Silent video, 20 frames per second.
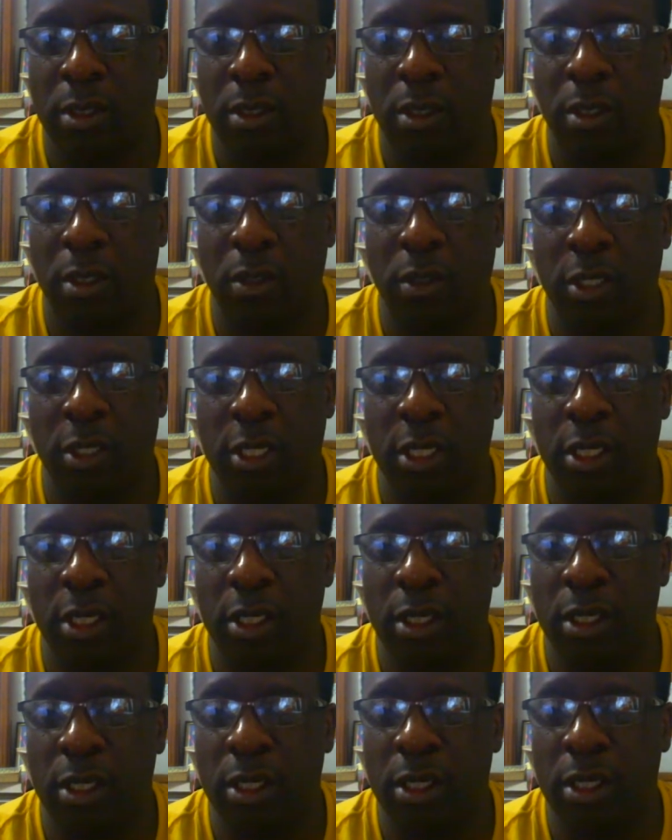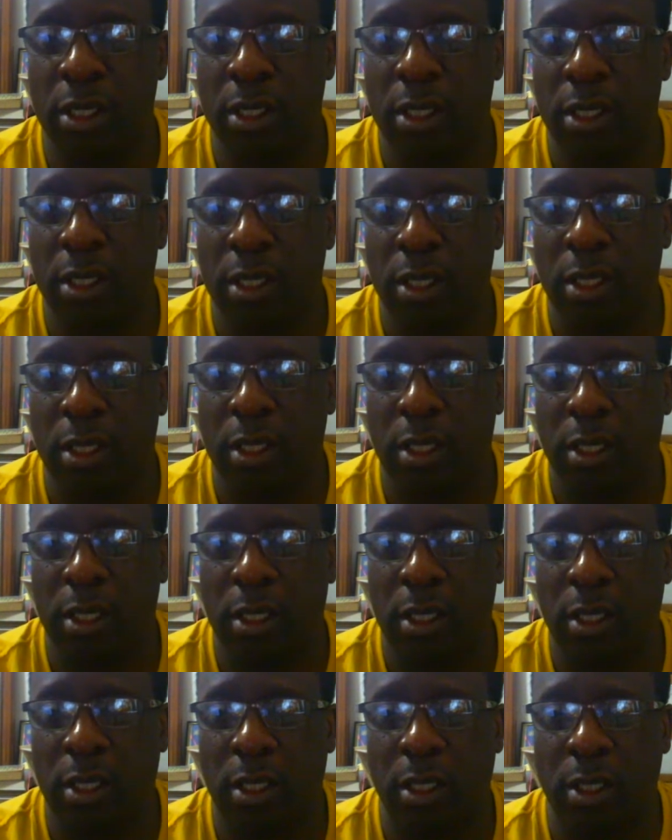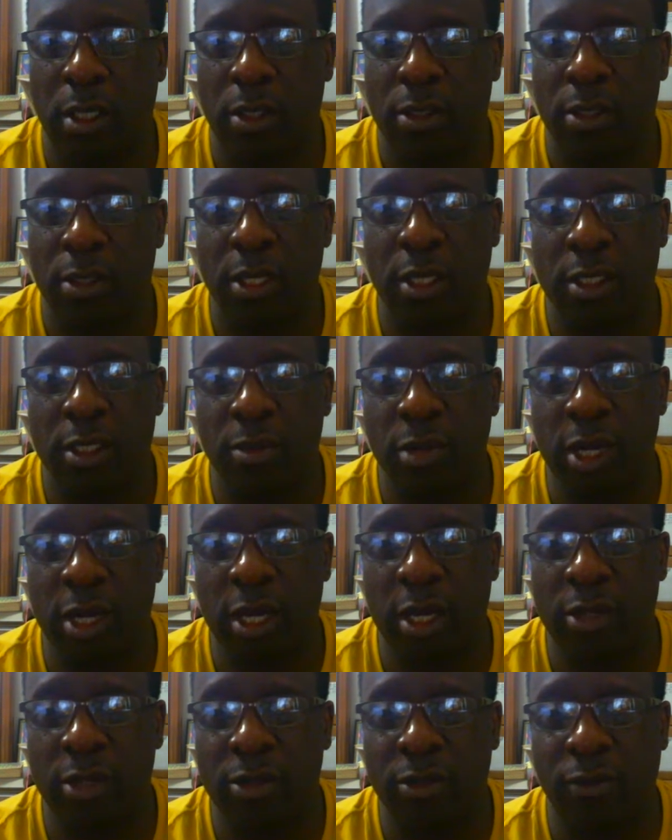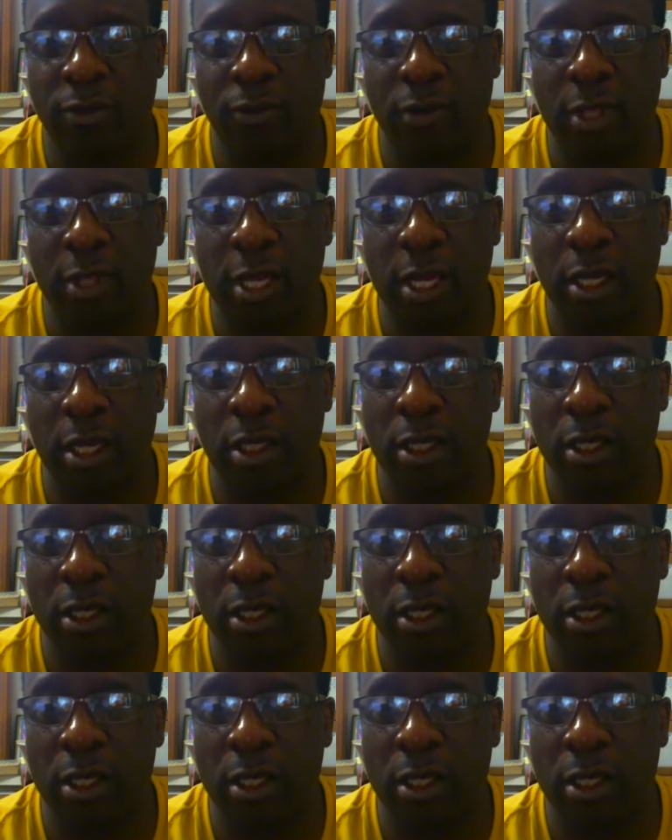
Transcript: Okay. He thanks my answer for that.